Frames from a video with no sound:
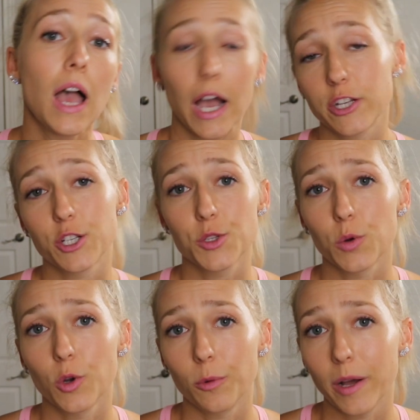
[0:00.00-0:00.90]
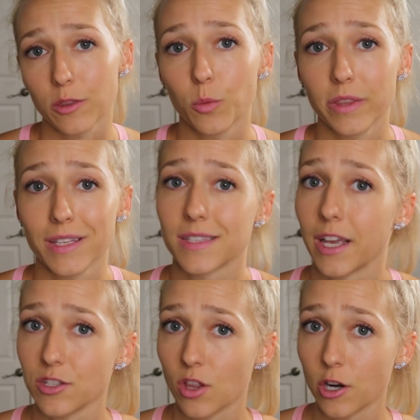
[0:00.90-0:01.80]
I just don't know about the one that's
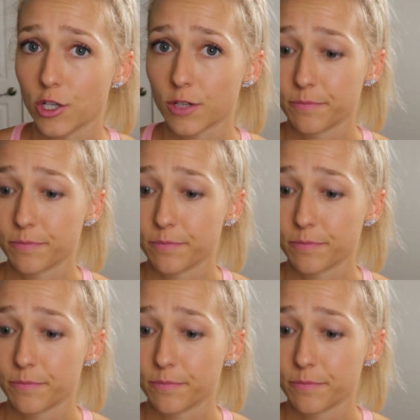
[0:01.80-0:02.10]
size large.